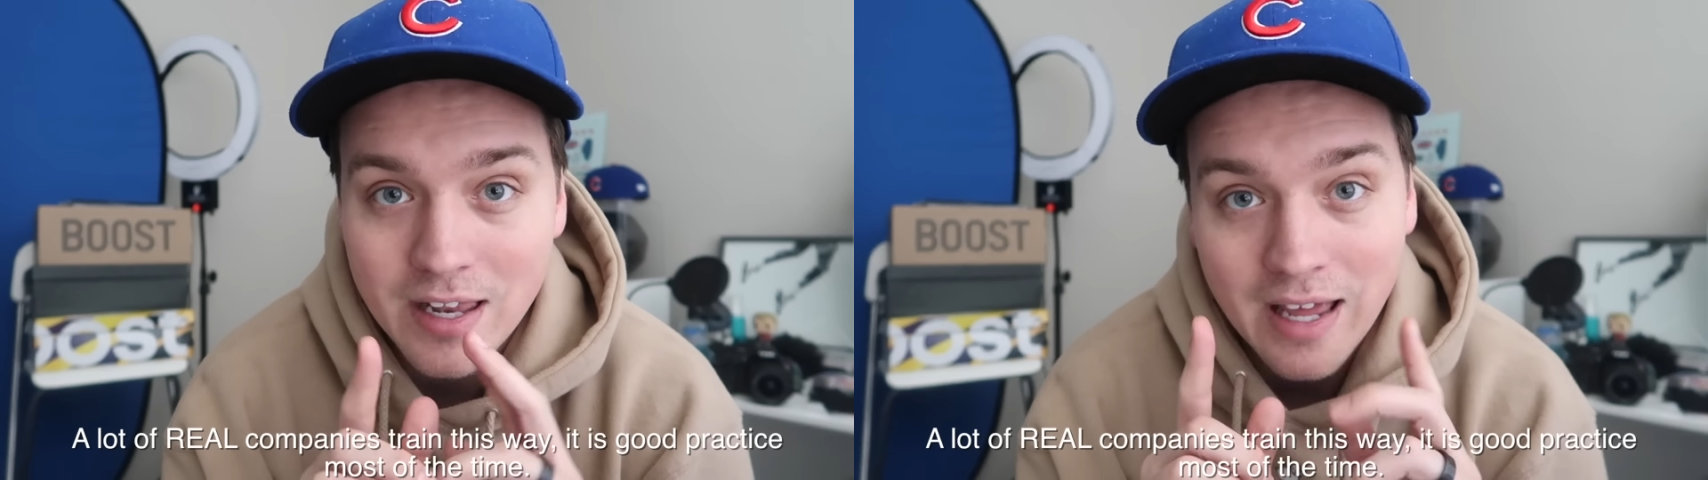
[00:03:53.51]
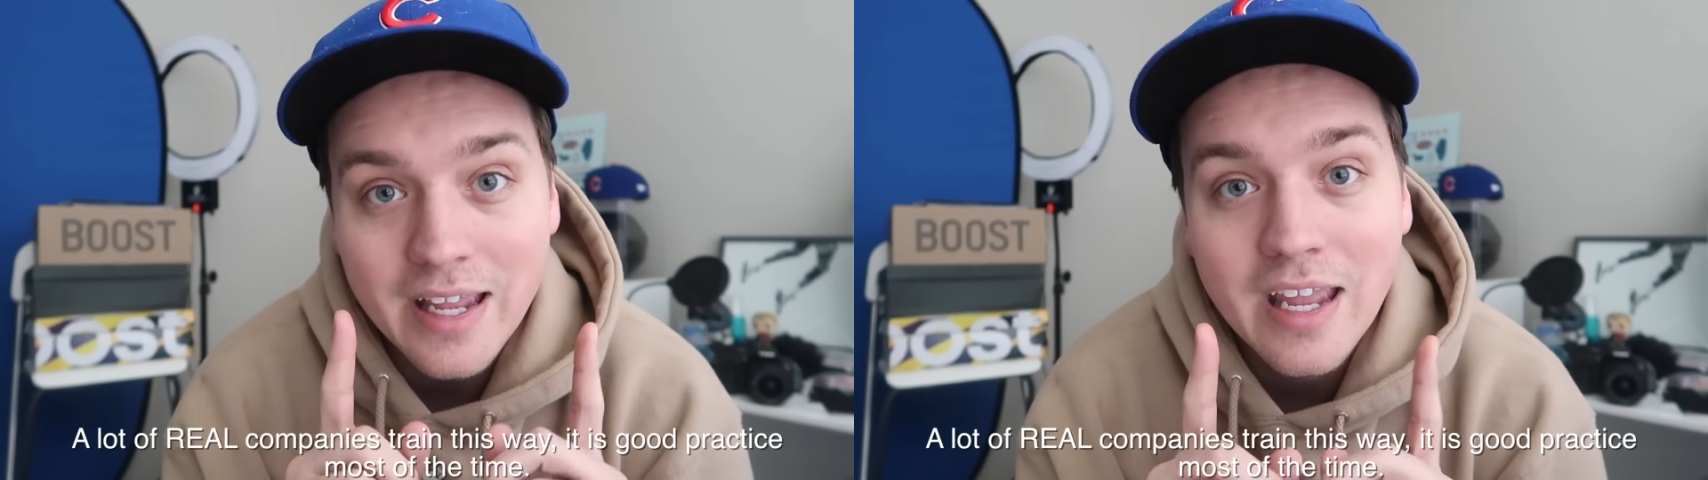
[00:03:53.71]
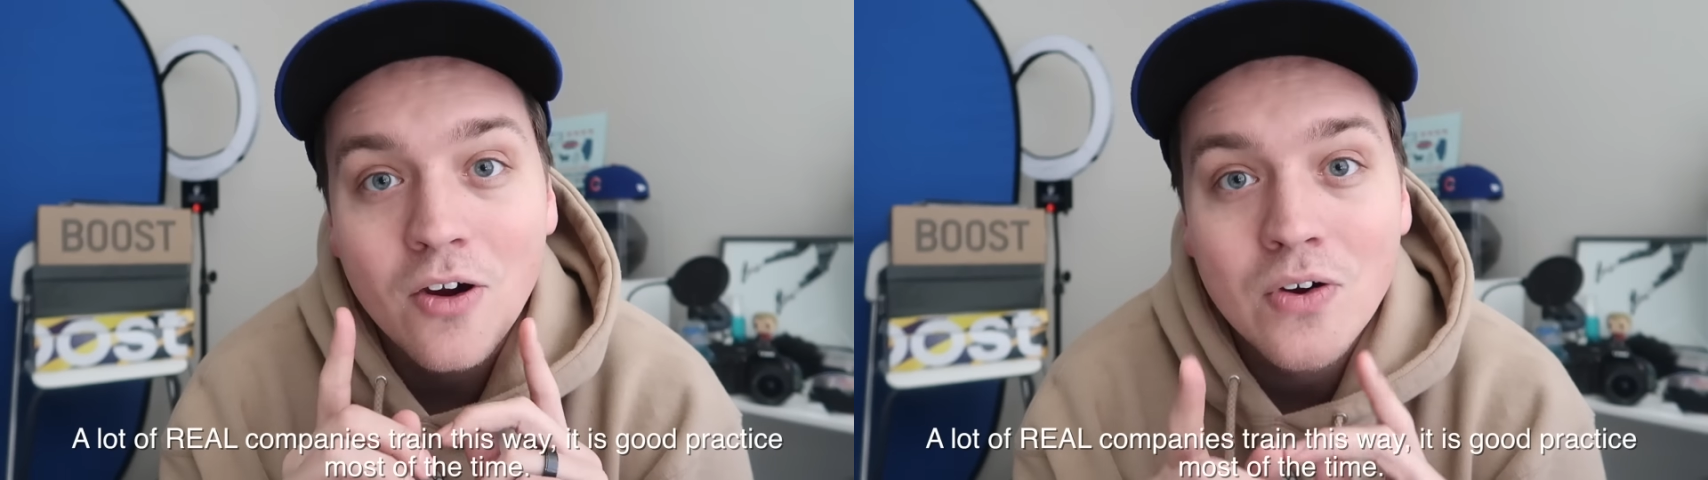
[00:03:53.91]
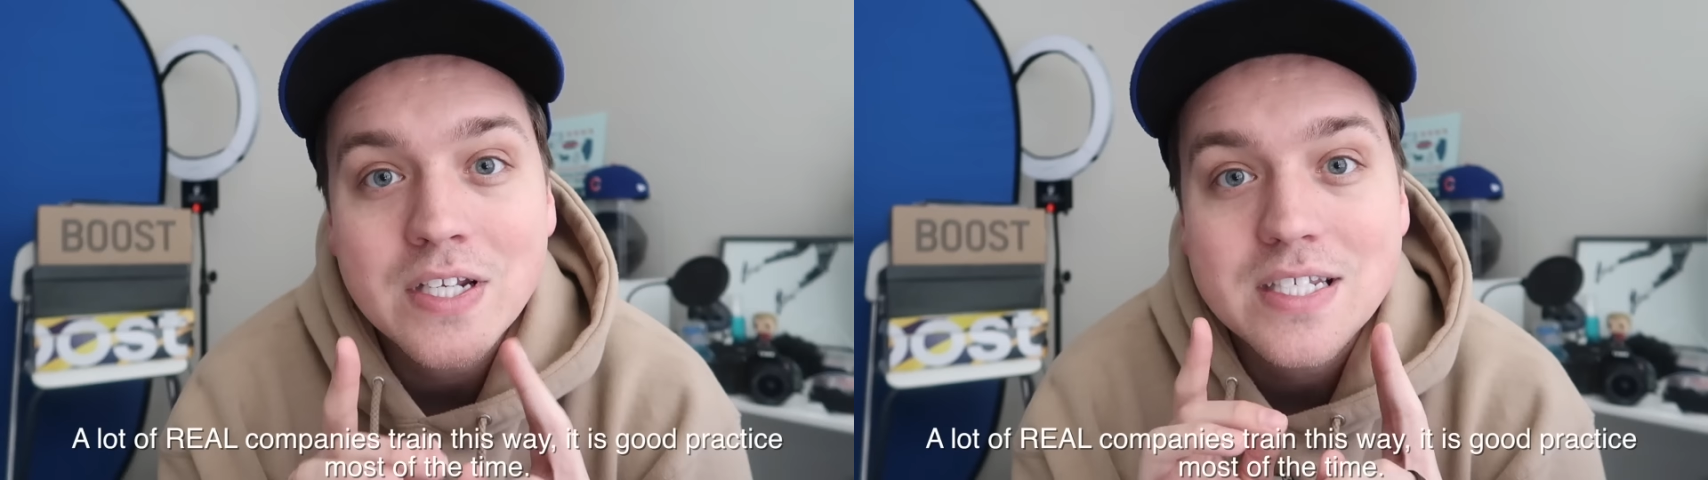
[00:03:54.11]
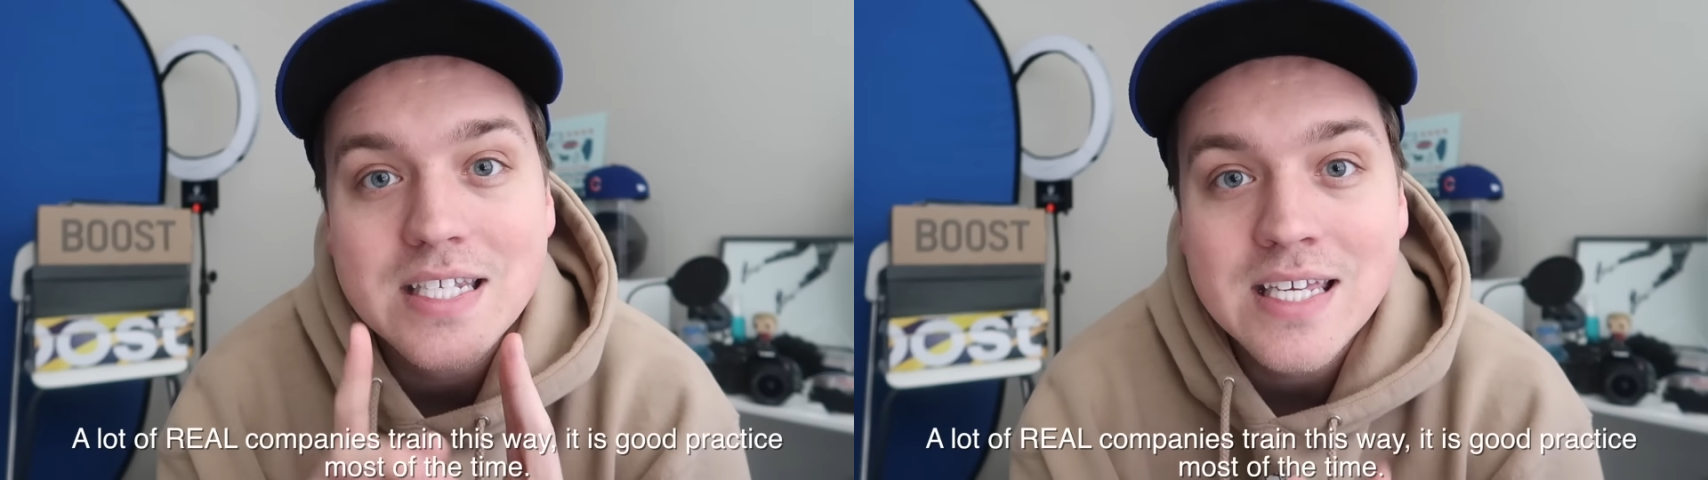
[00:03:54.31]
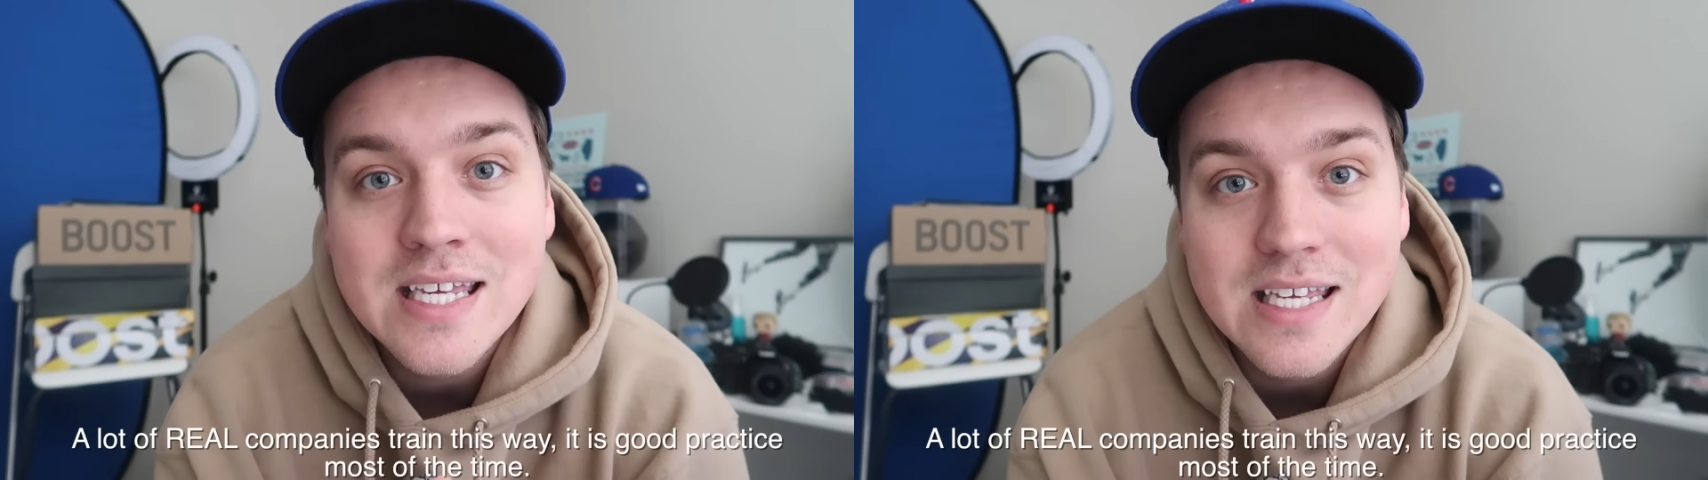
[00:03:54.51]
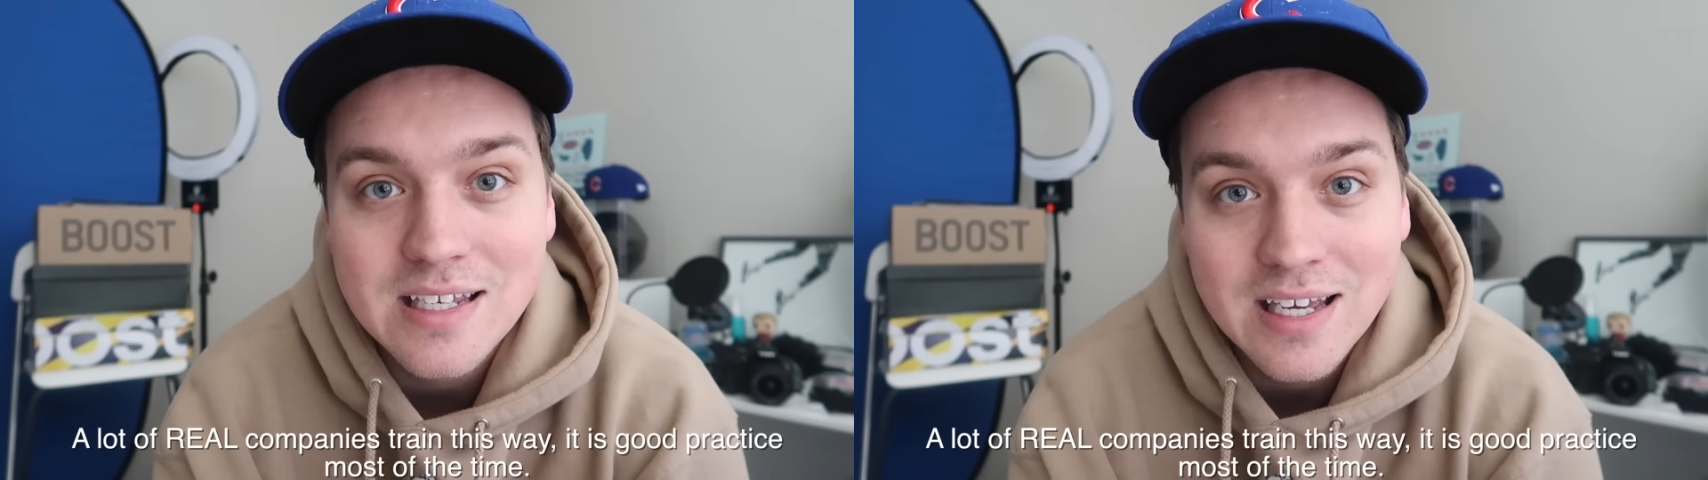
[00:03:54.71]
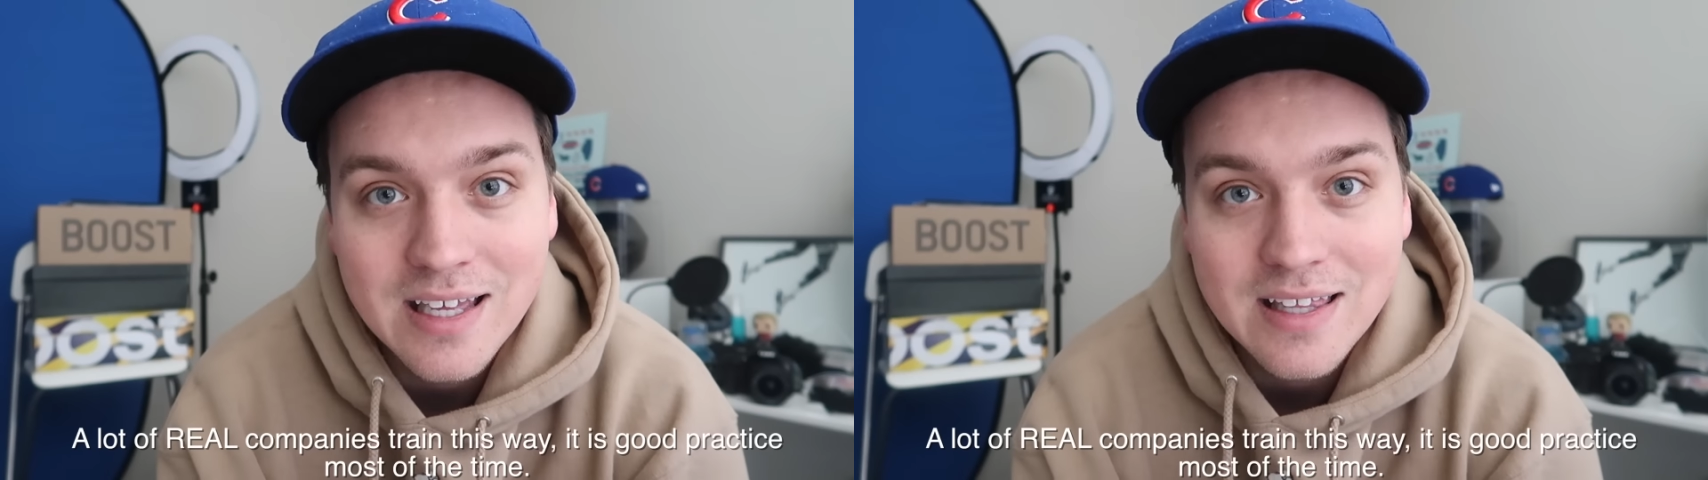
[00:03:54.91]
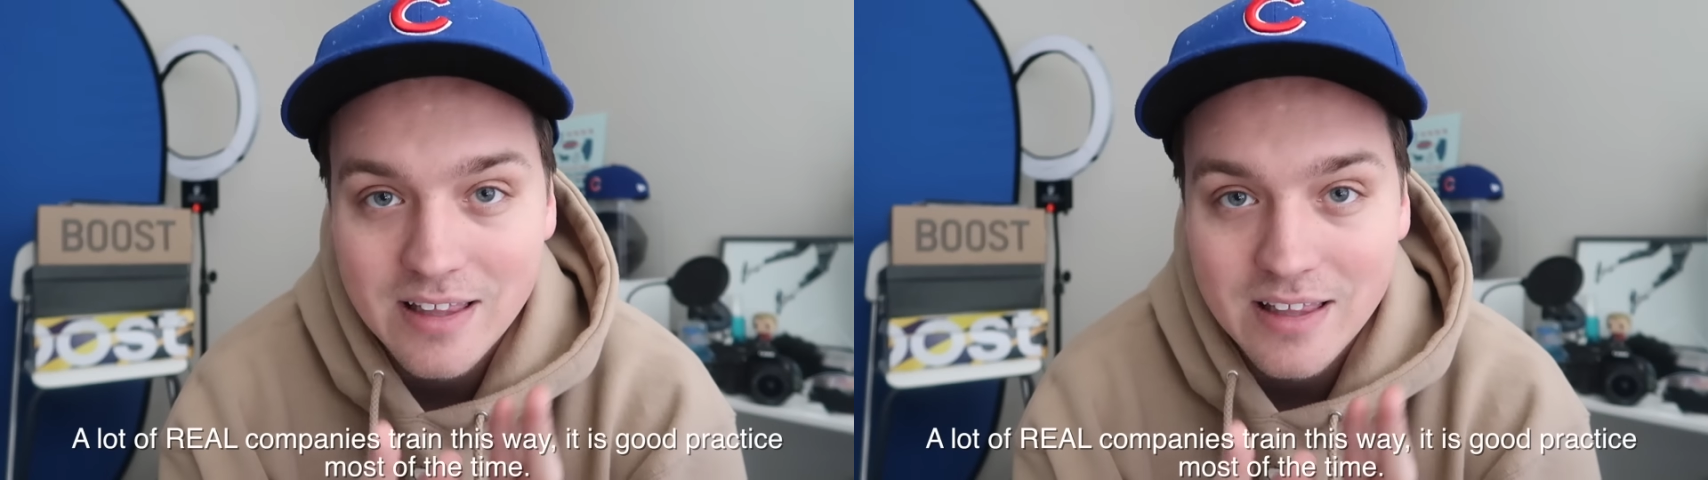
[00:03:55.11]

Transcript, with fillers: and I guarantee